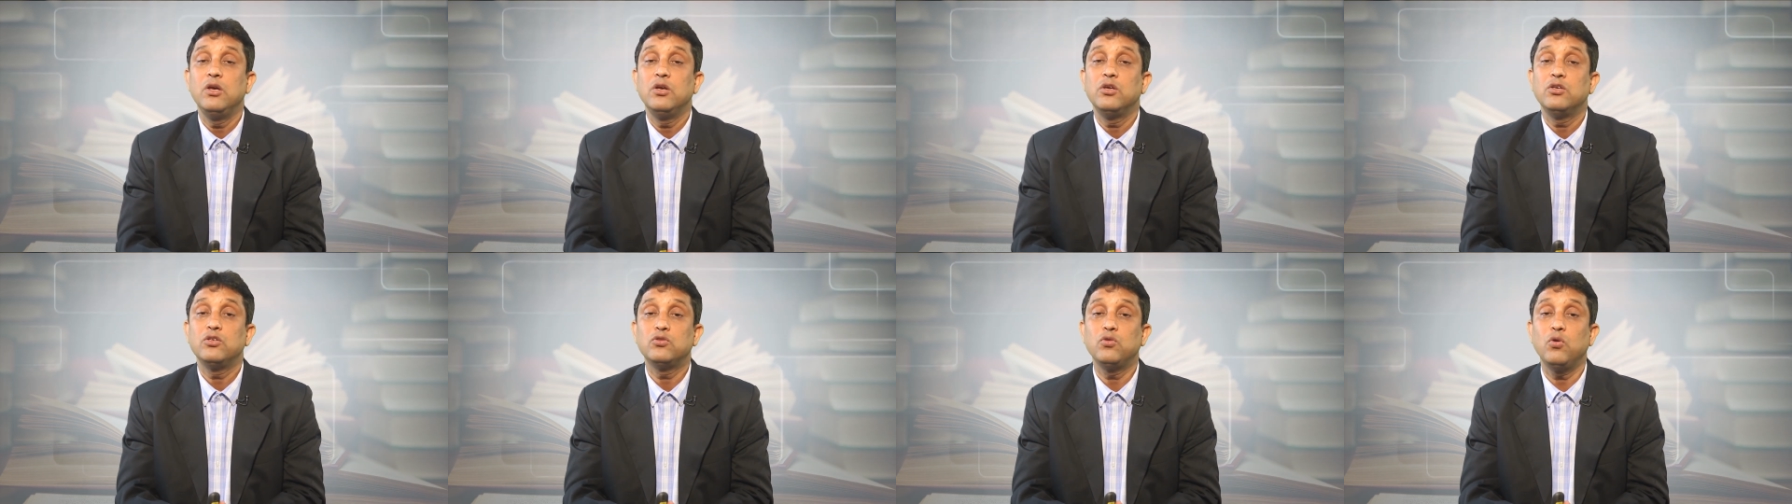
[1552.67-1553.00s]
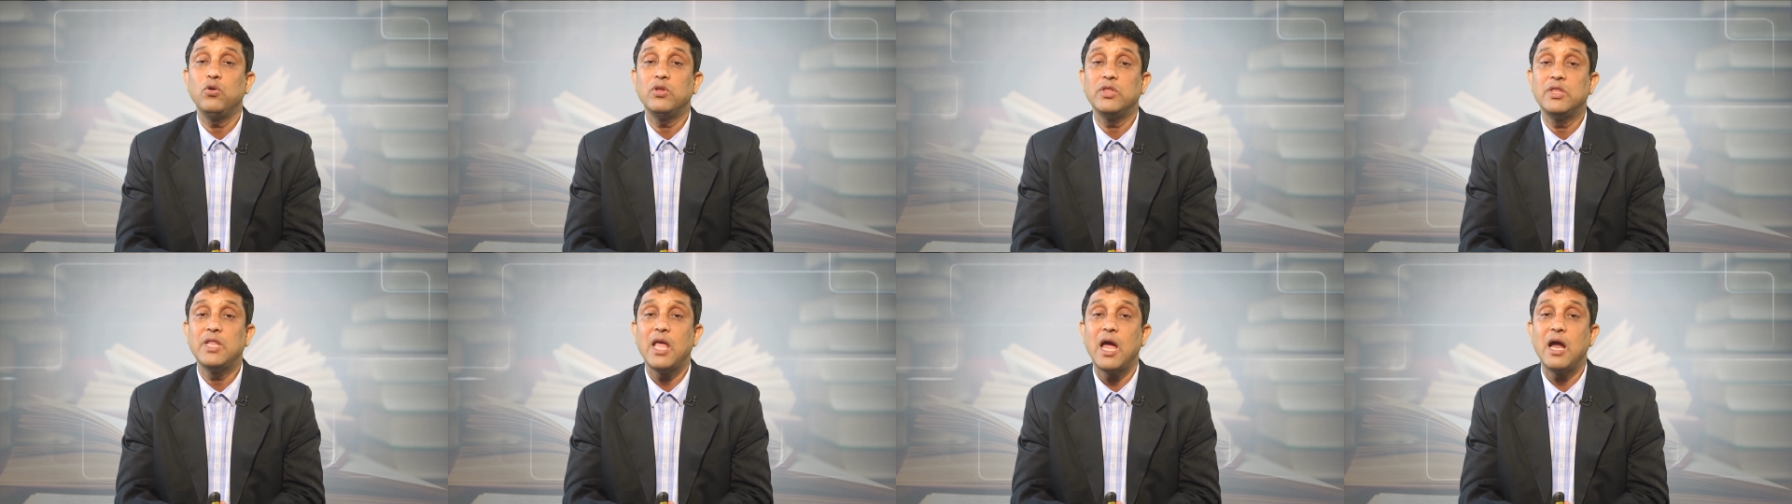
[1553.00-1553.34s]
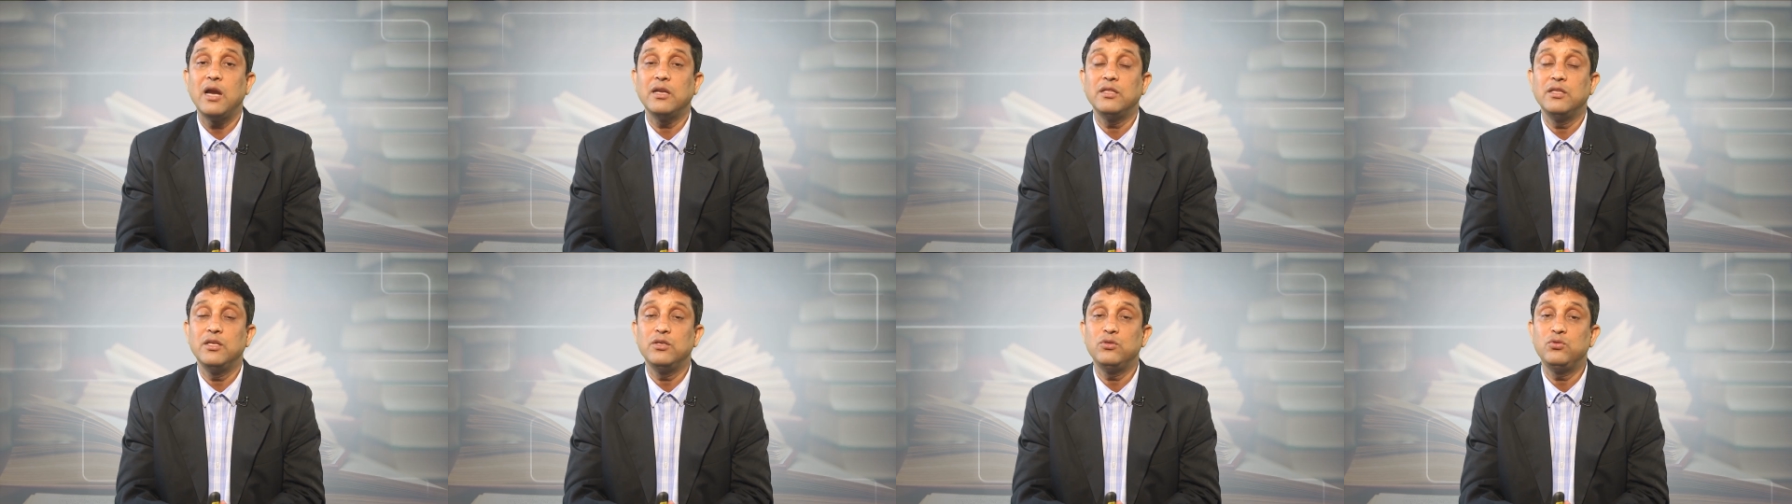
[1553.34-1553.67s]
so
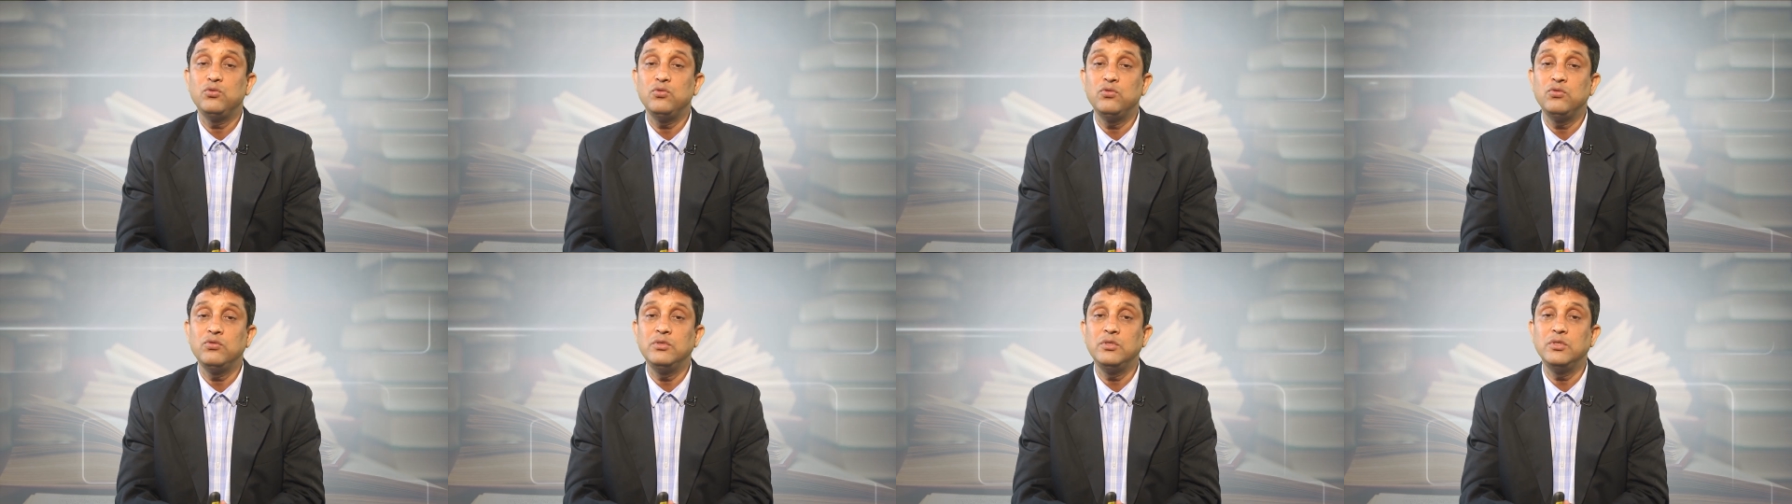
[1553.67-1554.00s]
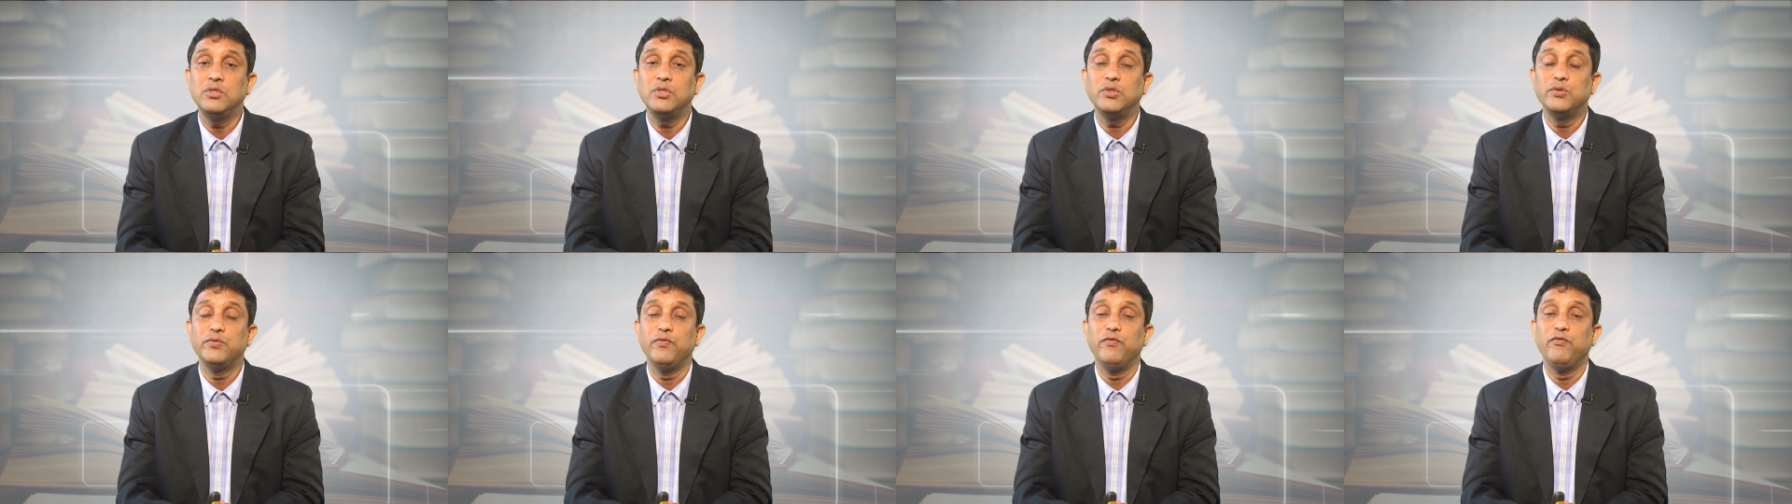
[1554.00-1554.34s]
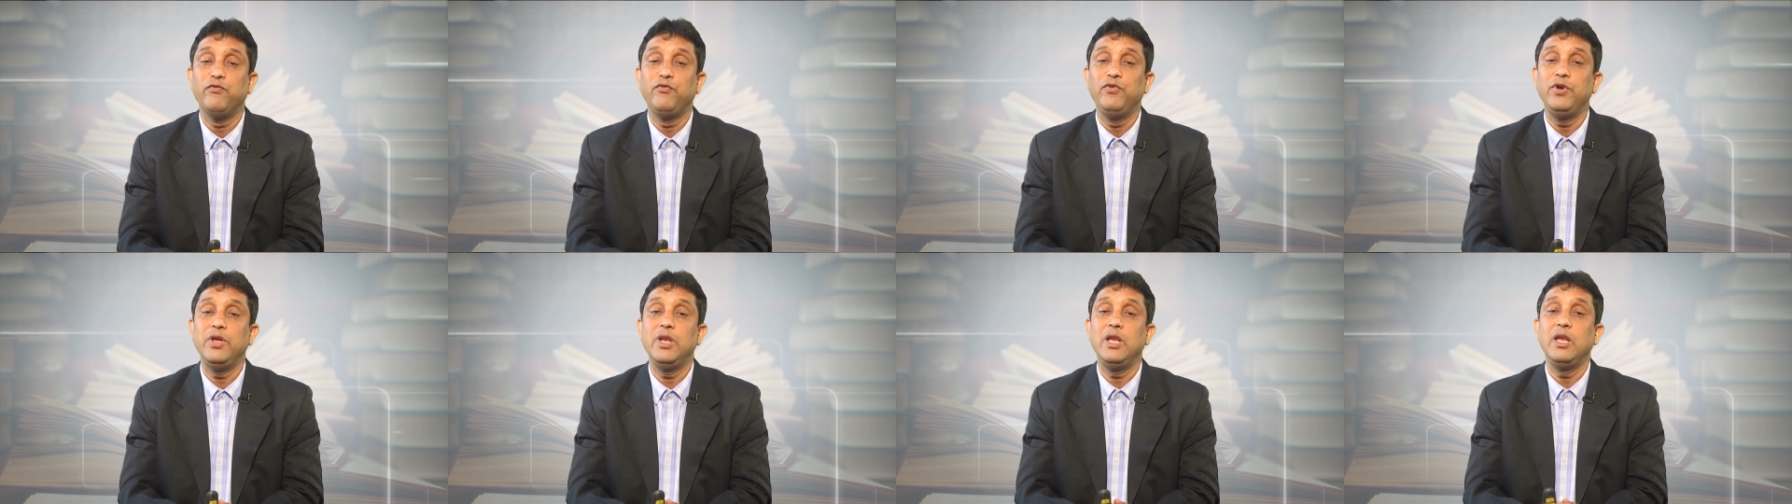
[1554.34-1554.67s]
that the students
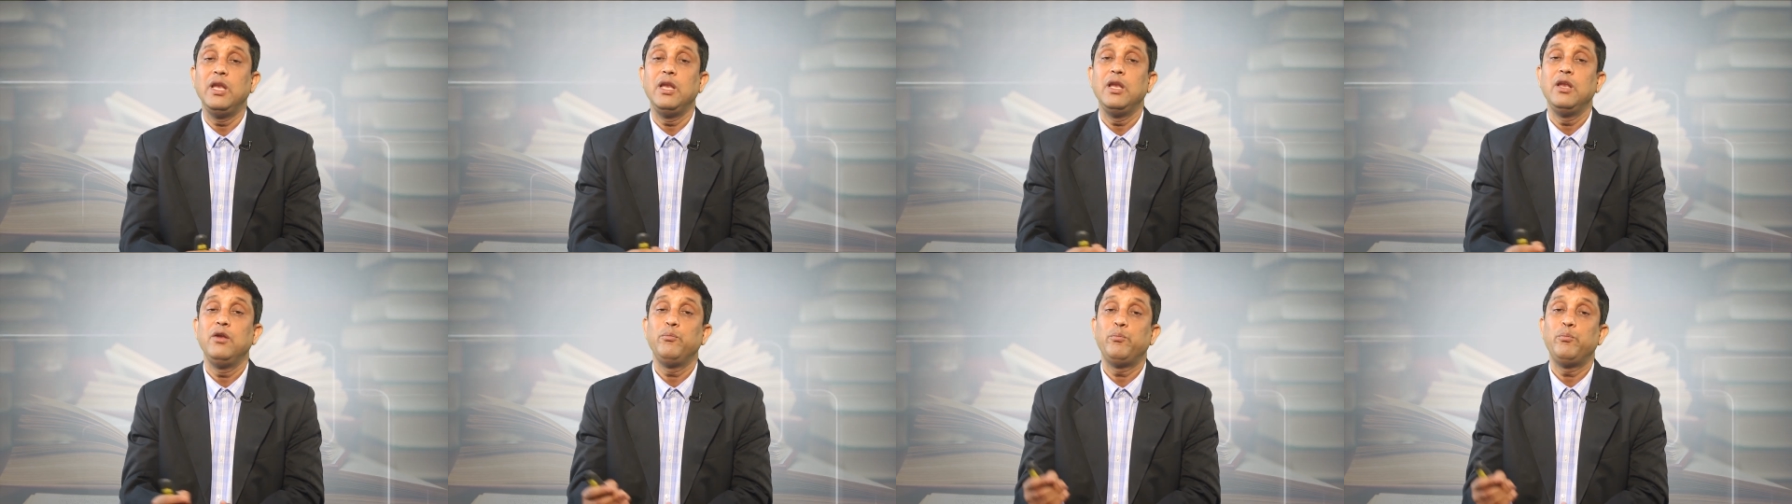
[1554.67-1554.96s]
will